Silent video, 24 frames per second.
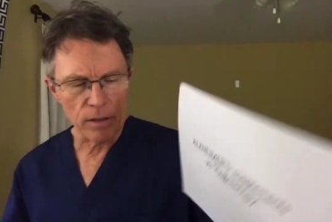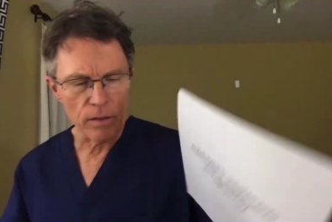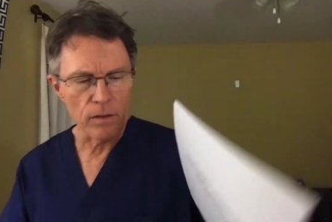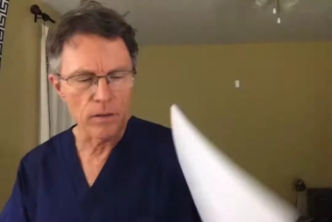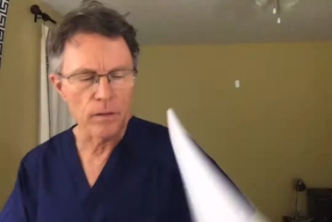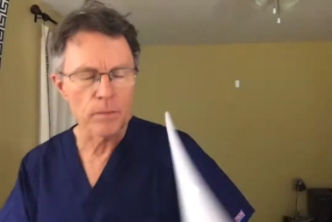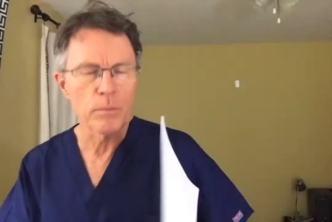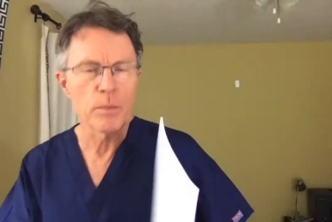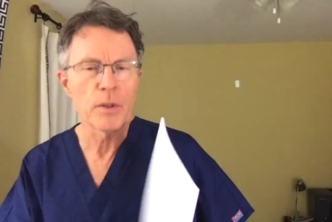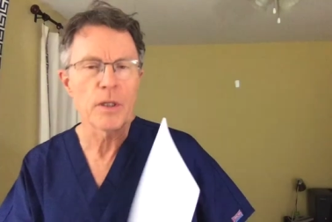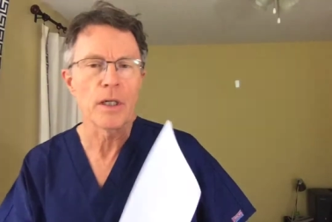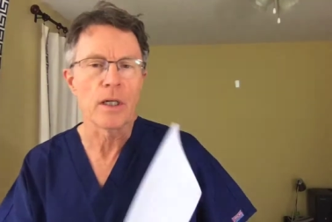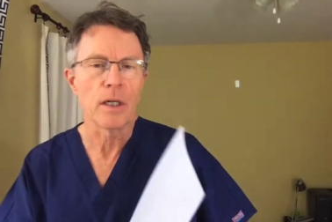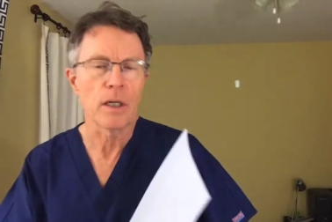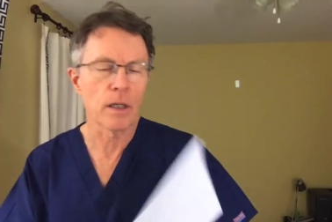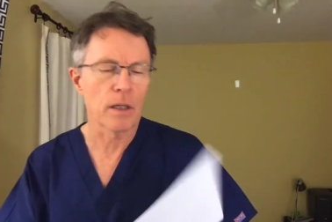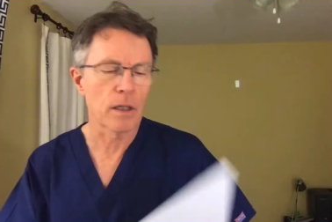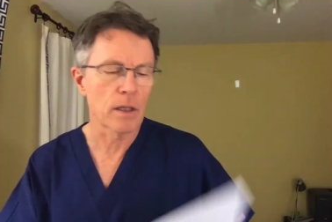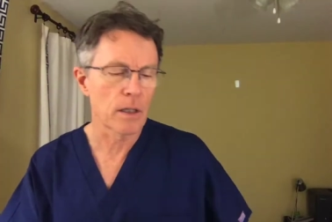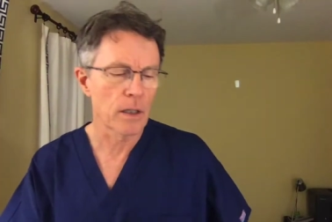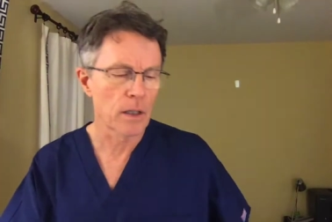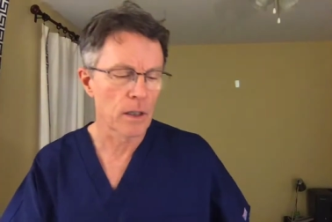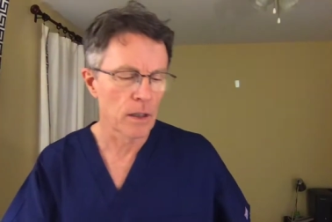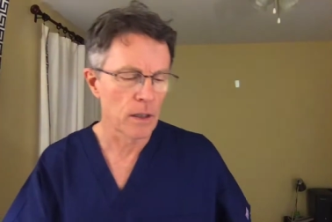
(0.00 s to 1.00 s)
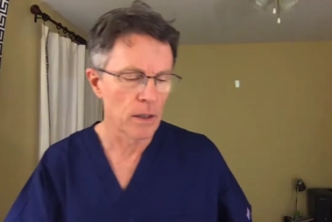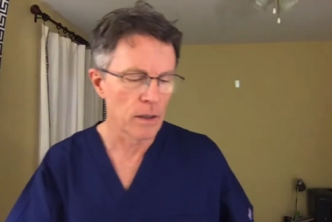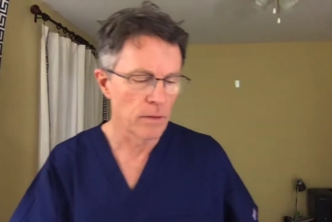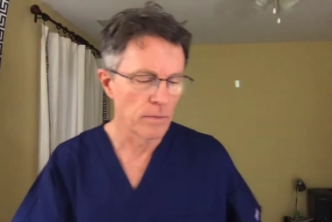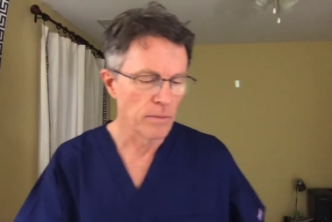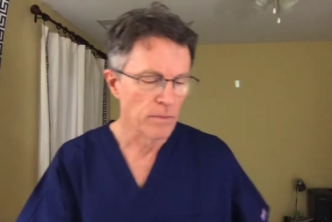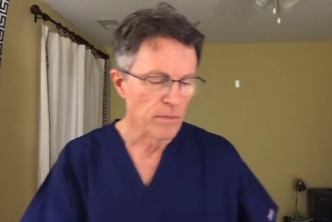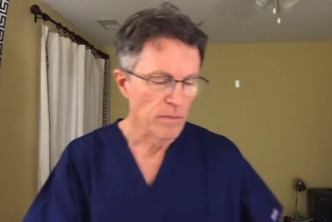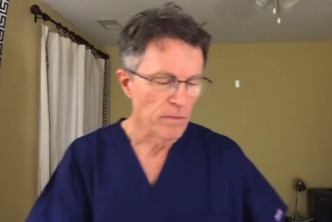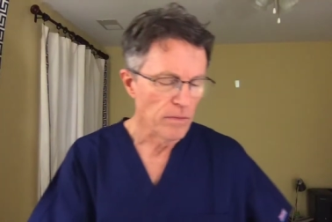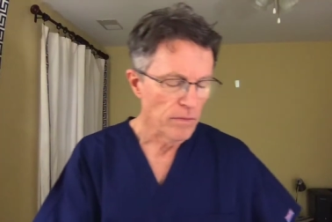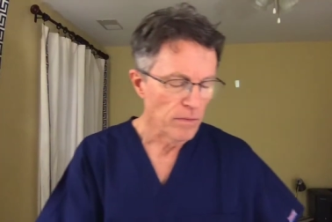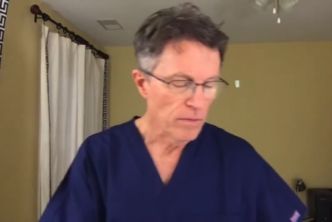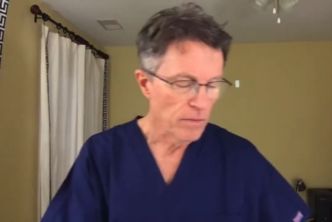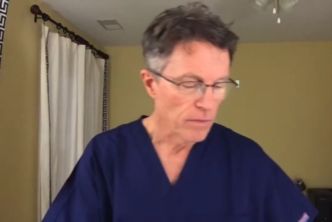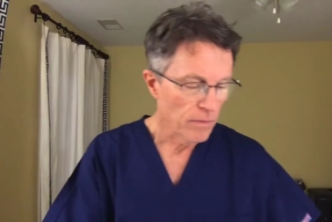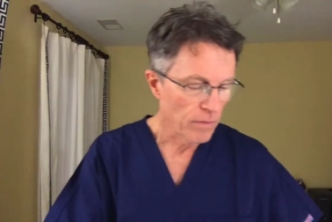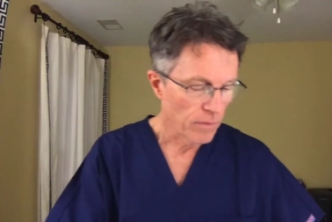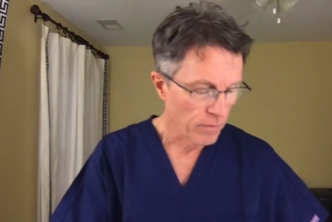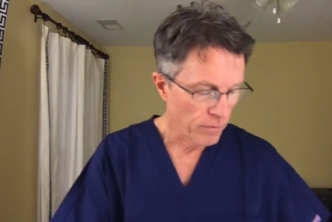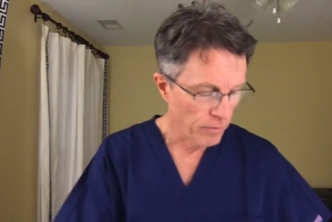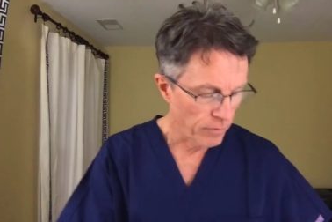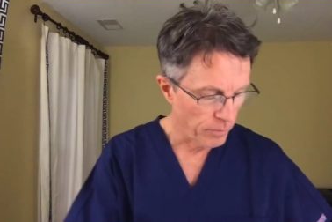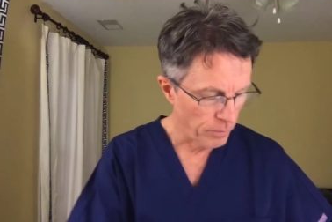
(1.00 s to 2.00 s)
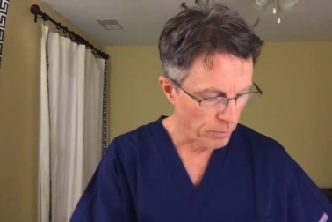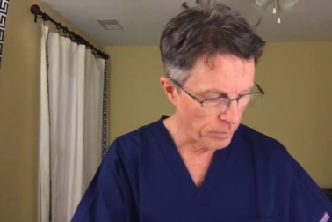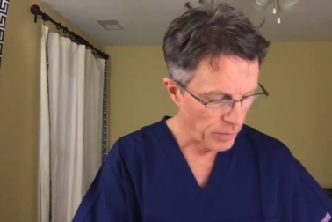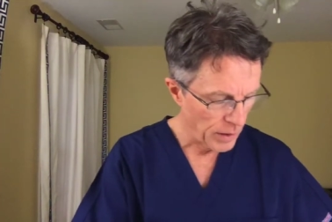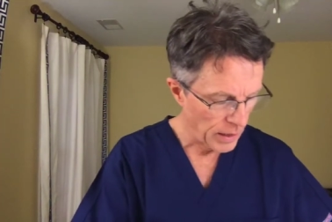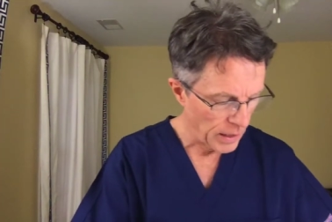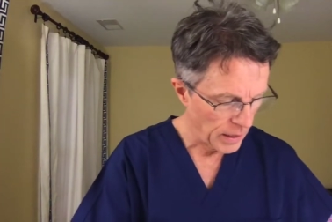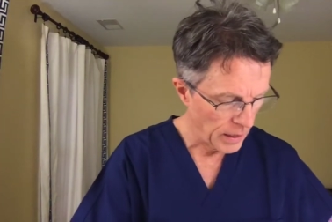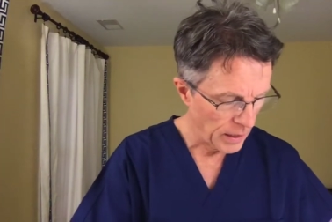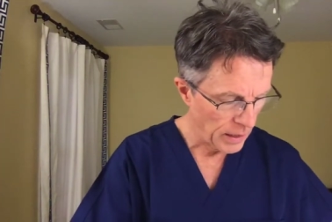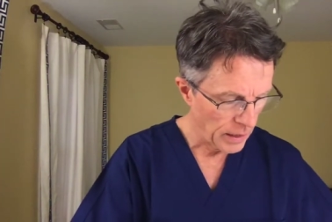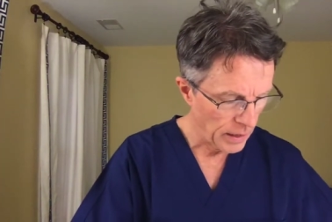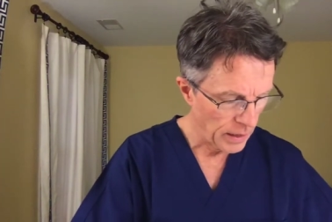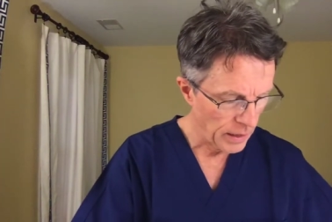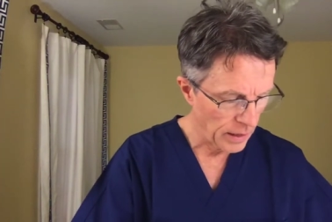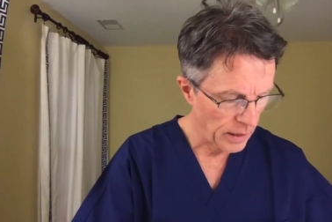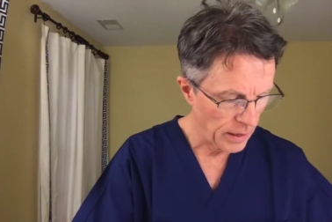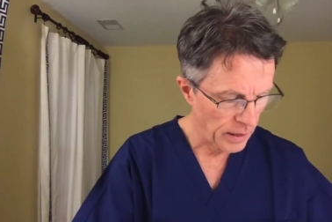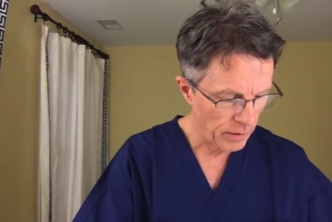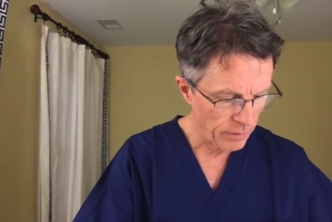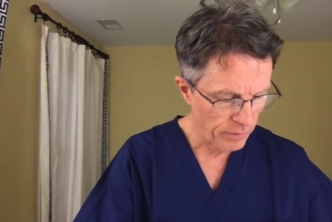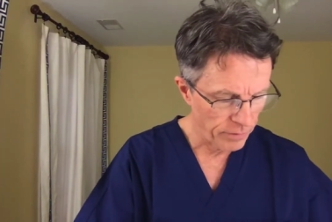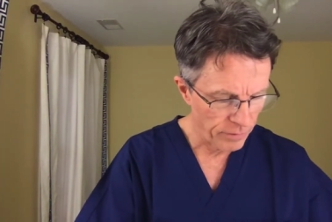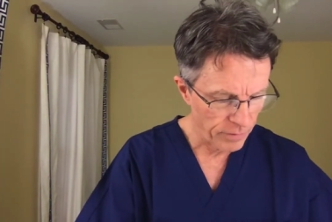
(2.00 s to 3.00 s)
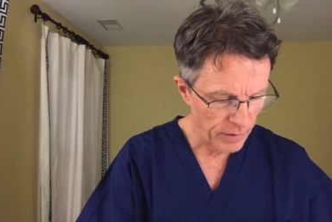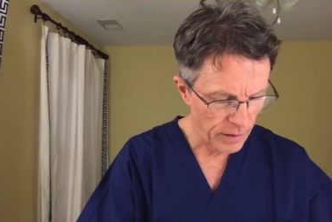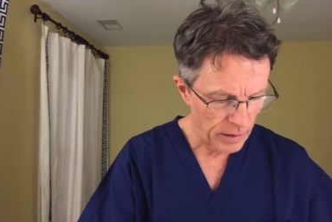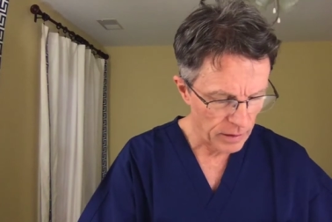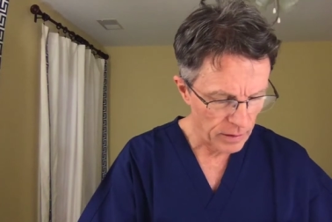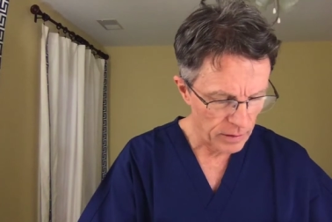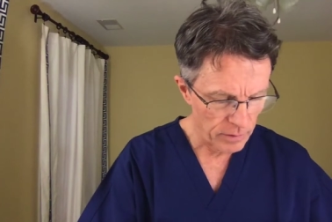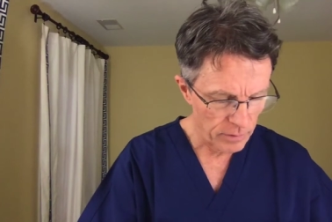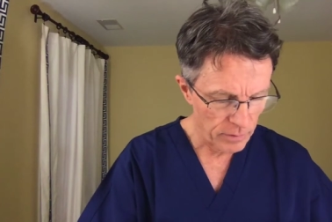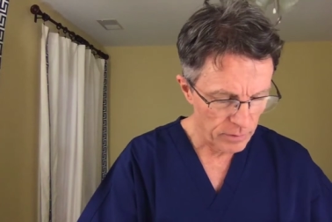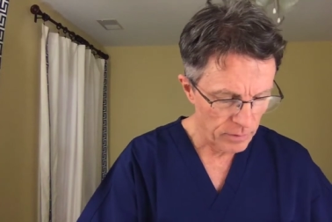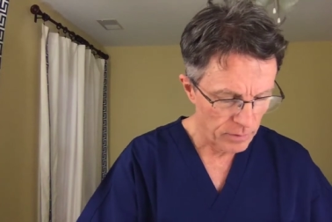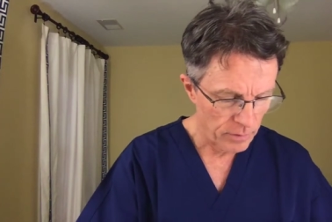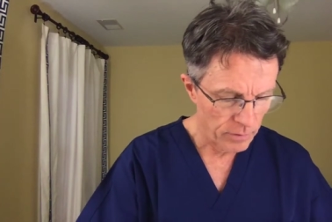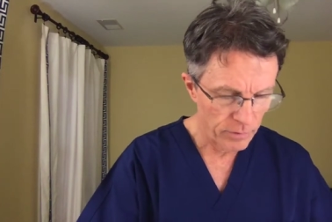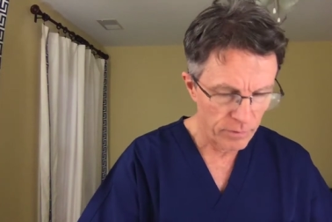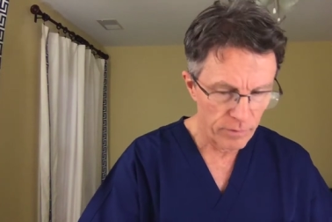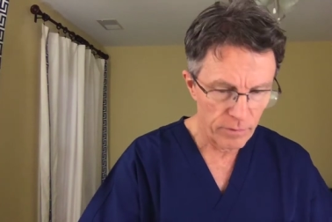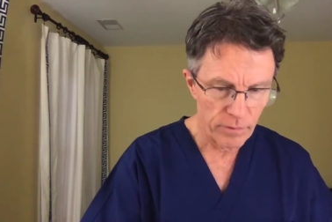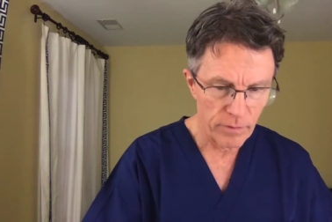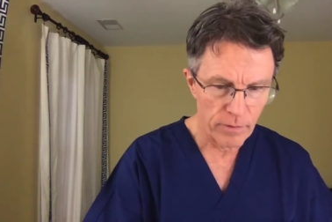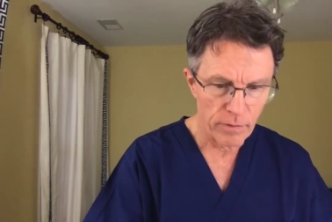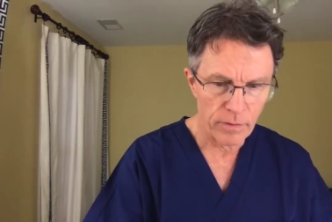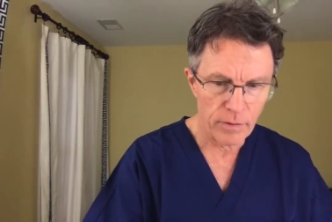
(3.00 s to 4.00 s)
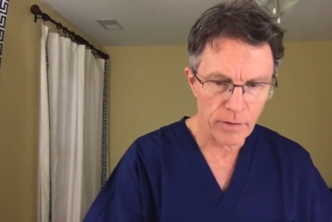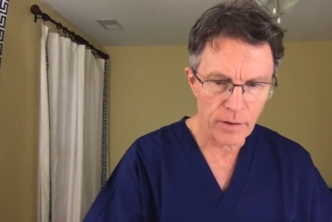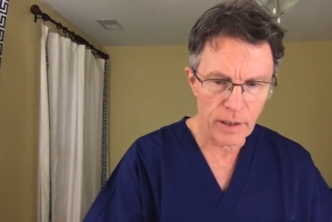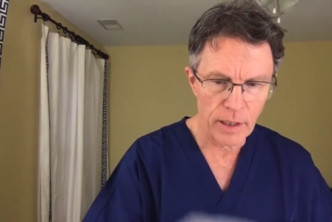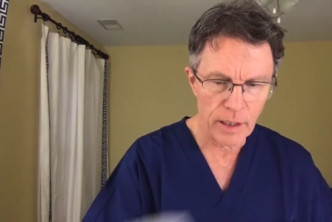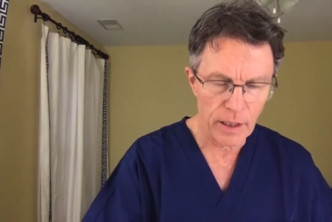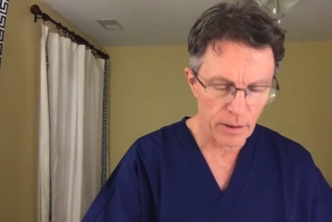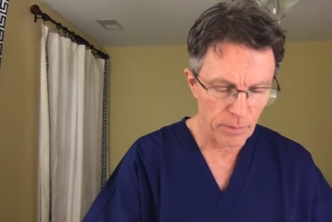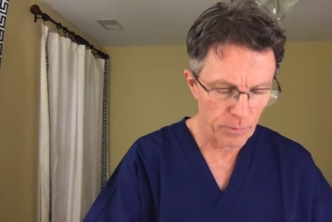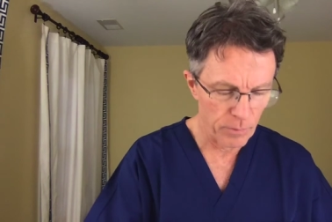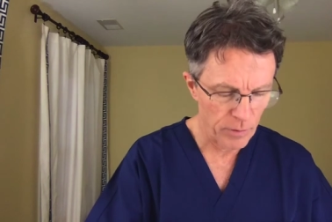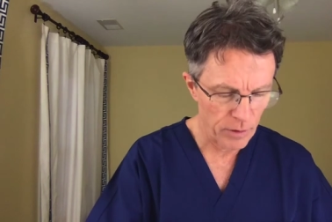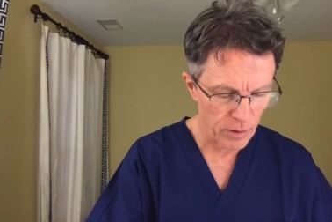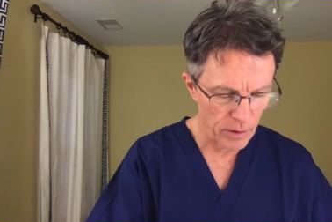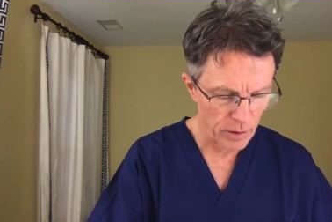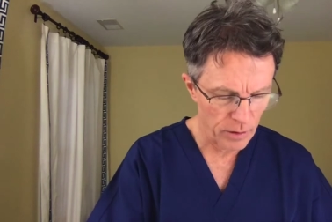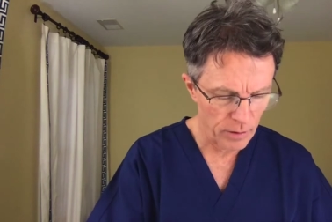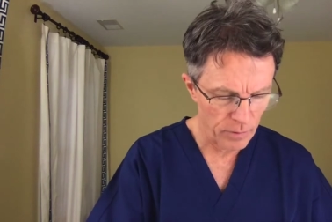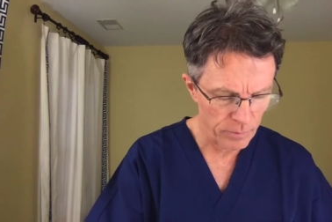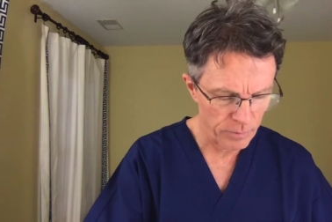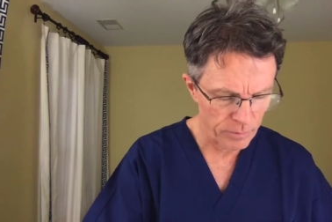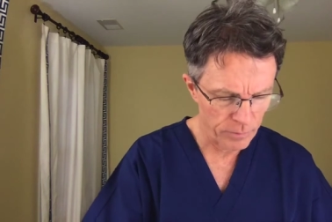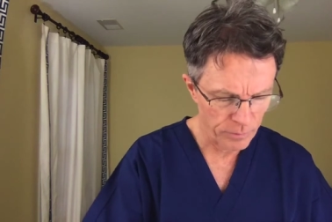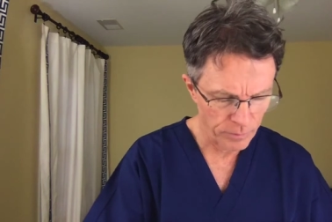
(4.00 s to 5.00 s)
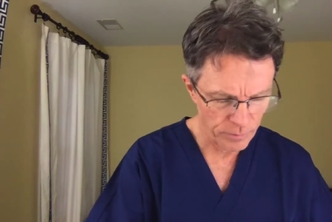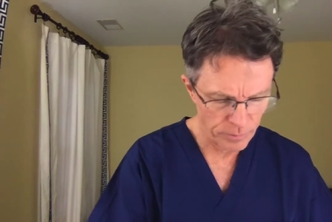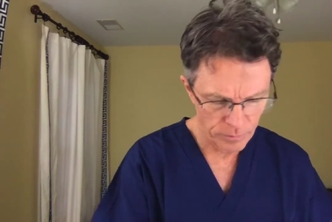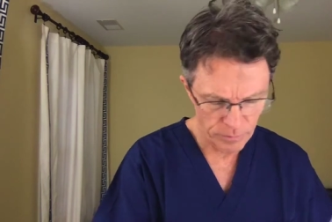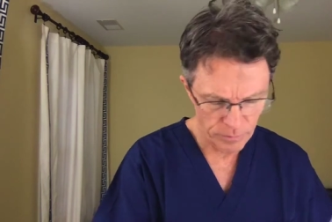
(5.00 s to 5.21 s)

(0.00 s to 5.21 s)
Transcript: on a book by a fellow named um,